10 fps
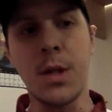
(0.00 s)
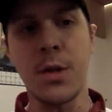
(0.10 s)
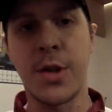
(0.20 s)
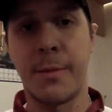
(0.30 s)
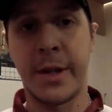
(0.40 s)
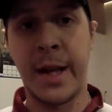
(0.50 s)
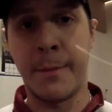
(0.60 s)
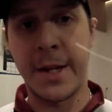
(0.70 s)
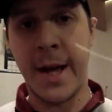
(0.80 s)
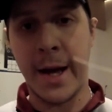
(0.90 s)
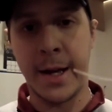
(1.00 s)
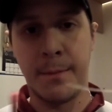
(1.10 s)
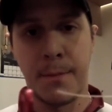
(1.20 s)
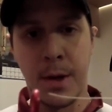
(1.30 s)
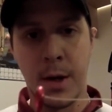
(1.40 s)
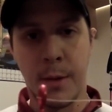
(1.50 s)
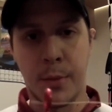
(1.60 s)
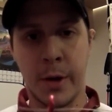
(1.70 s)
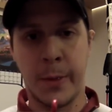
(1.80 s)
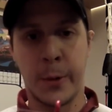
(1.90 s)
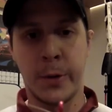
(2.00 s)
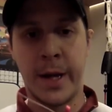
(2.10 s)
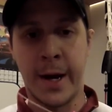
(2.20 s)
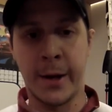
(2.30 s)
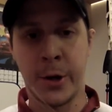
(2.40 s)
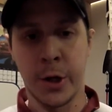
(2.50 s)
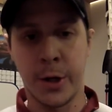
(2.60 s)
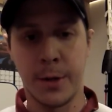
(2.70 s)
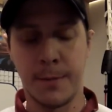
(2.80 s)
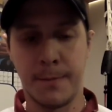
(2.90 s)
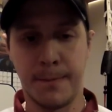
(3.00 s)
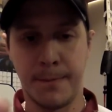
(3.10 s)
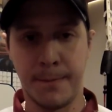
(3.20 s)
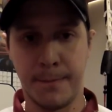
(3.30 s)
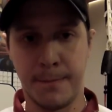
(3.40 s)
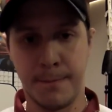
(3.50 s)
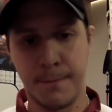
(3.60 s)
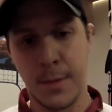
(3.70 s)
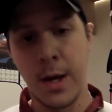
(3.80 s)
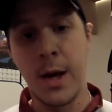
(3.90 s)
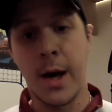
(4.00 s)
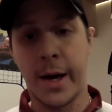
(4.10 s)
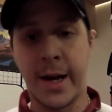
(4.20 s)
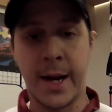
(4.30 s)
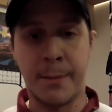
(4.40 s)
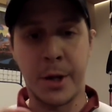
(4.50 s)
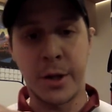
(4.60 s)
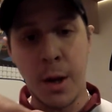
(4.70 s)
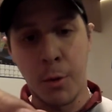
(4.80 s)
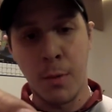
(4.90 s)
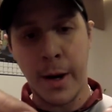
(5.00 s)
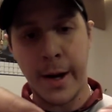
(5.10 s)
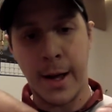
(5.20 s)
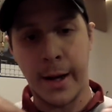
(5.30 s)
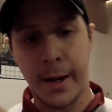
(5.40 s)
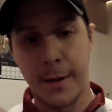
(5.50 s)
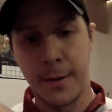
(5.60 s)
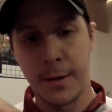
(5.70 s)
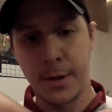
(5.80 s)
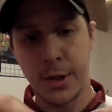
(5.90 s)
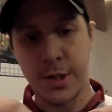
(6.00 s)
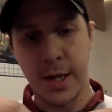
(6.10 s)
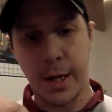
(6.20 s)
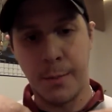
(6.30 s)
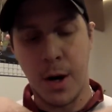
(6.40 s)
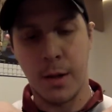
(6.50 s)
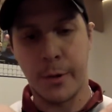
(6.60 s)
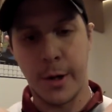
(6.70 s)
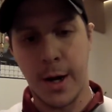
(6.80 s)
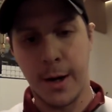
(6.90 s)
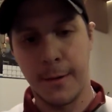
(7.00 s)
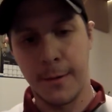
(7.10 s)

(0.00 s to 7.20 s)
So I'm going to take my tag in, put it through the eye of the hook. Again, I'm going to double my line, just like a polymer knot.